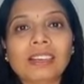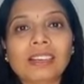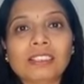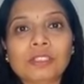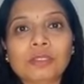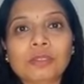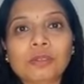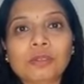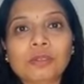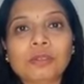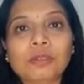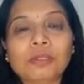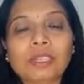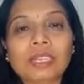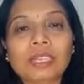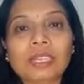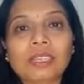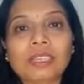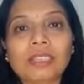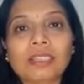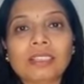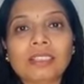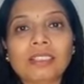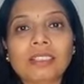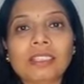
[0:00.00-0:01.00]
So
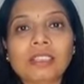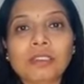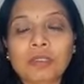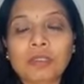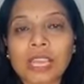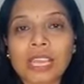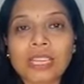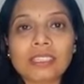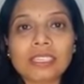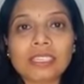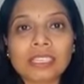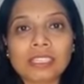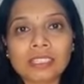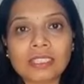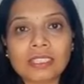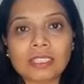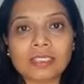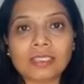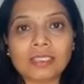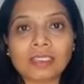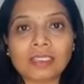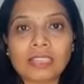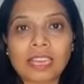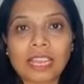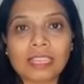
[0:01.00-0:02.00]
you can just
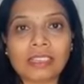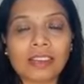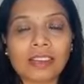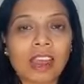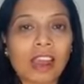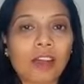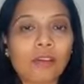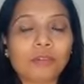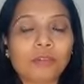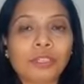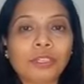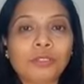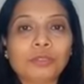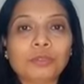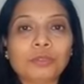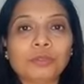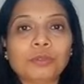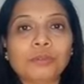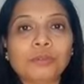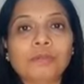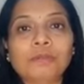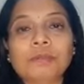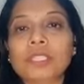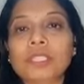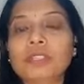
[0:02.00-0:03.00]
like how
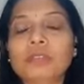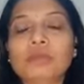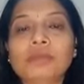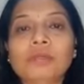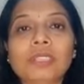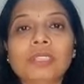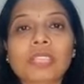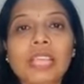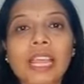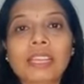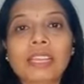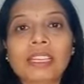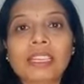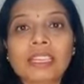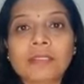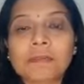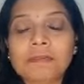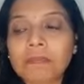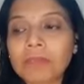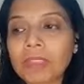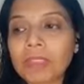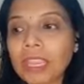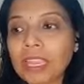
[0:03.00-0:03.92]
you use any